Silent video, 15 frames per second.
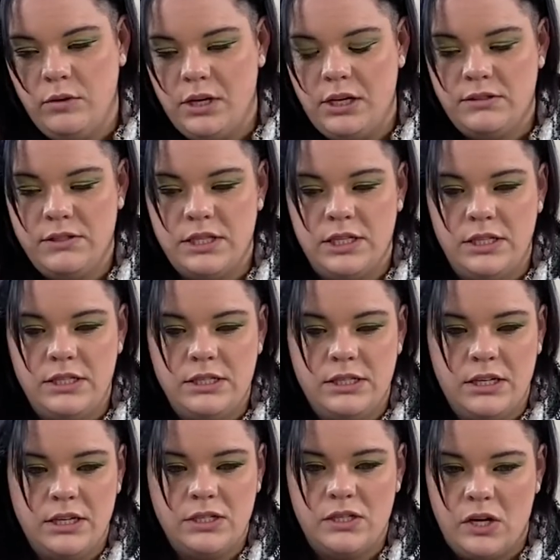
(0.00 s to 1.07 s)
else is, and
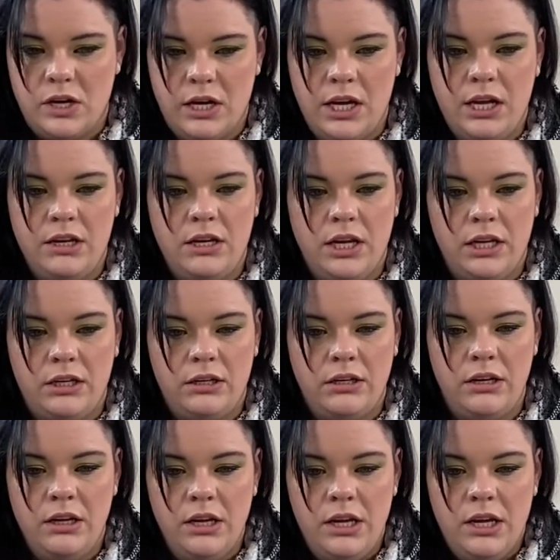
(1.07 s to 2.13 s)
I saw it and
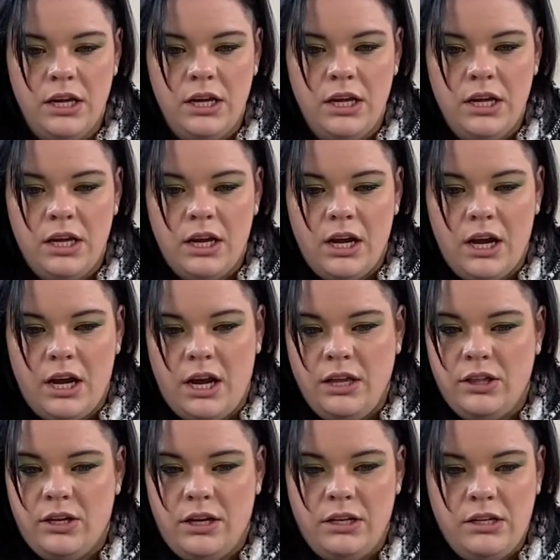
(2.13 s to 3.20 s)
I
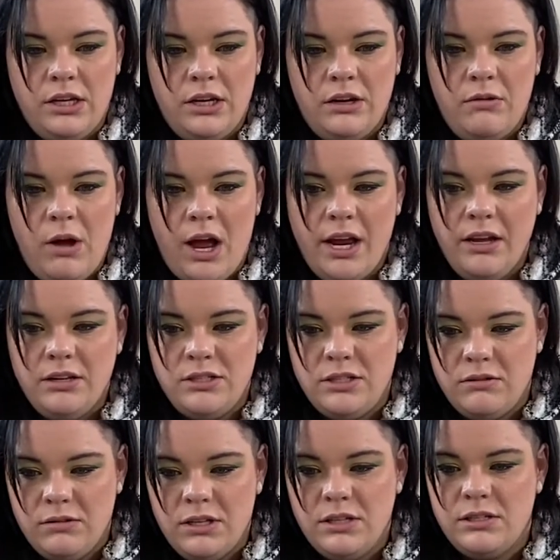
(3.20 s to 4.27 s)
thought, you know, I could
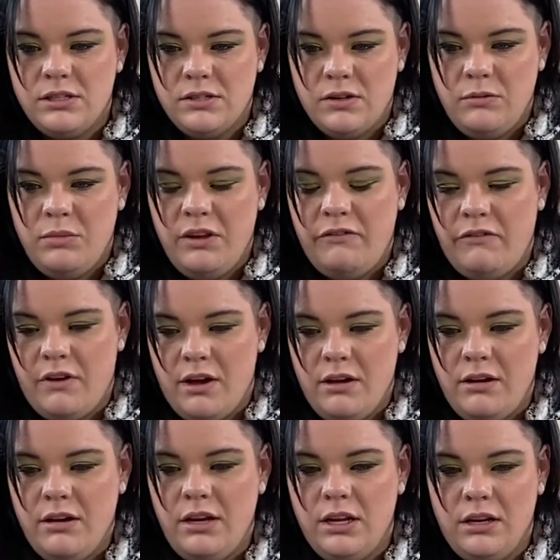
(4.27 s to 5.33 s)
do this. This could be
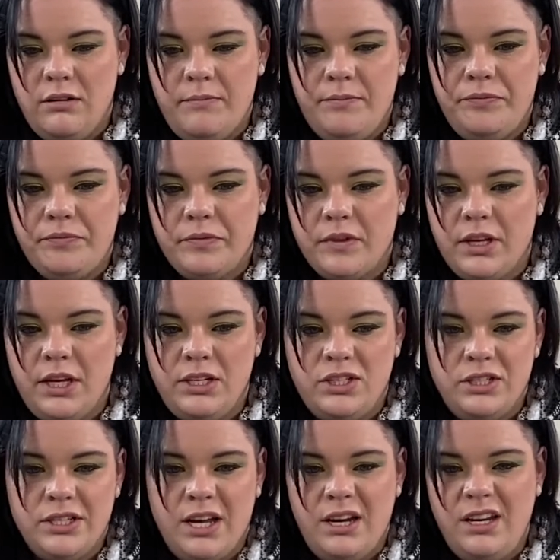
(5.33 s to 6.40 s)
fun, and it
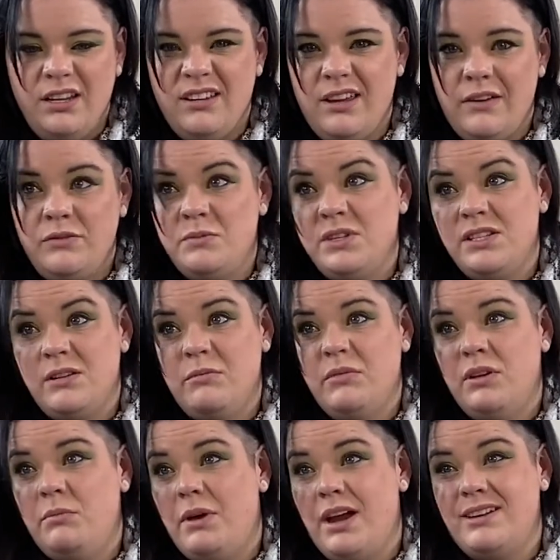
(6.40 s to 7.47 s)
just kind of gives me something
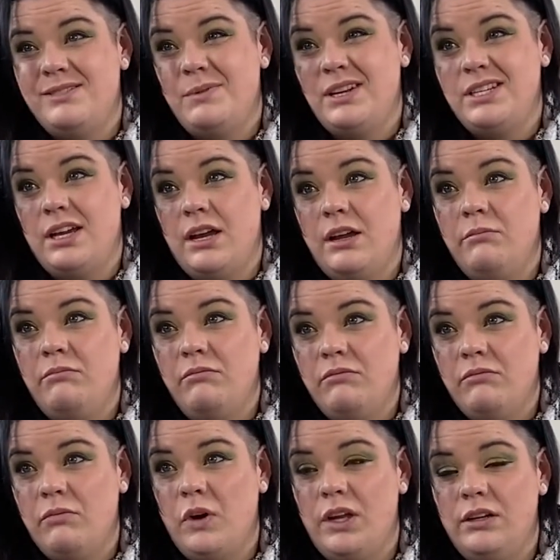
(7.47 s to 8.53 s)
to pass my time
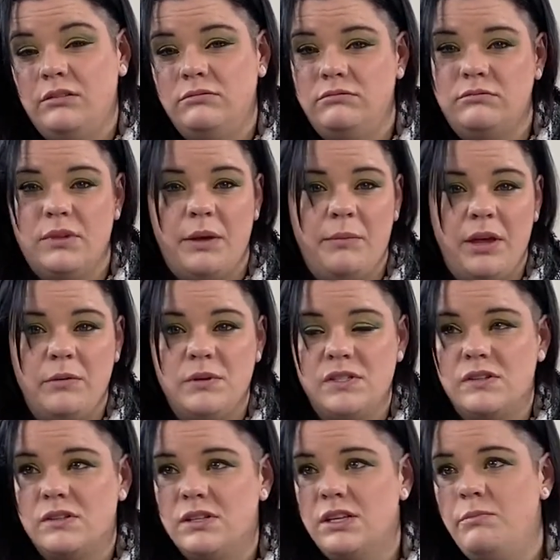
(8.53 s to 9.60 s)
when my babies
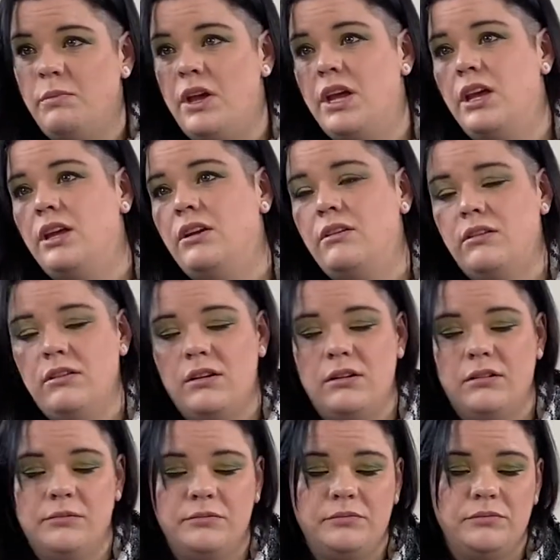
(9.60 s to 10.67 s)
are sleeping or
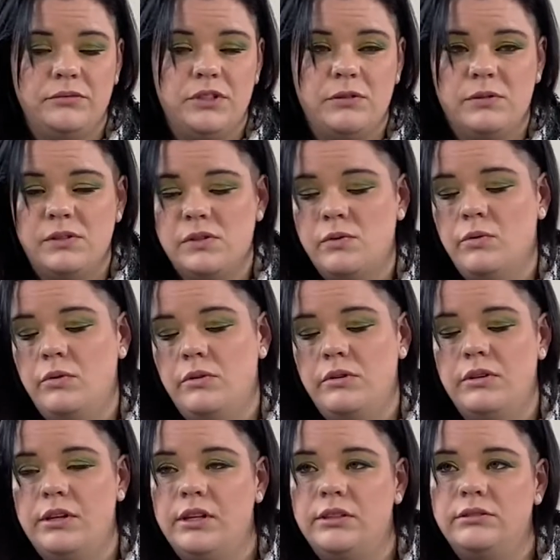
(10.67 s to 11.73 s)
they're doing school,
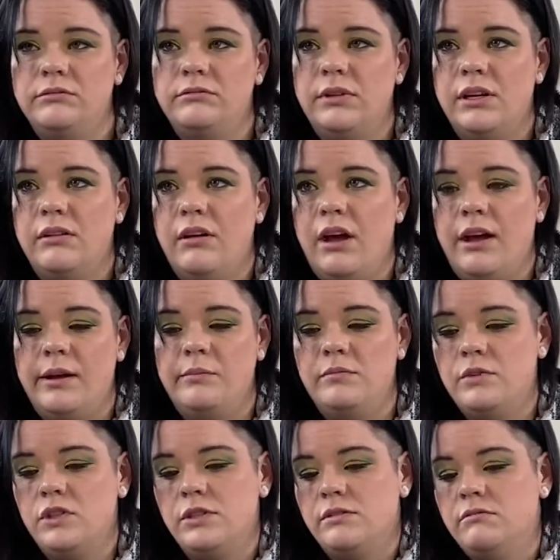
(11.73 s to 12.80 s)
and I'm
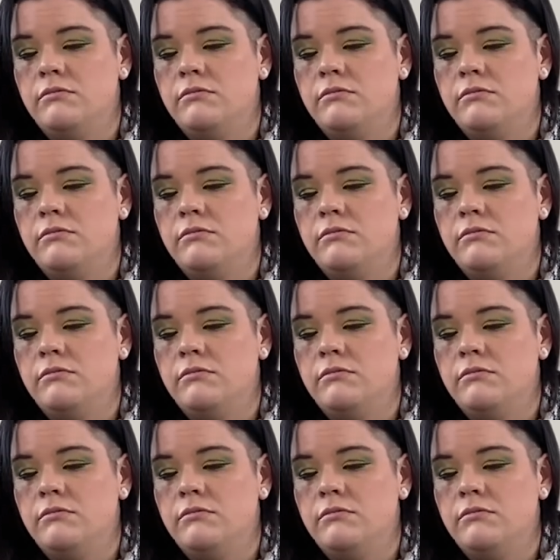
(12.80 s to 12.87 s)
just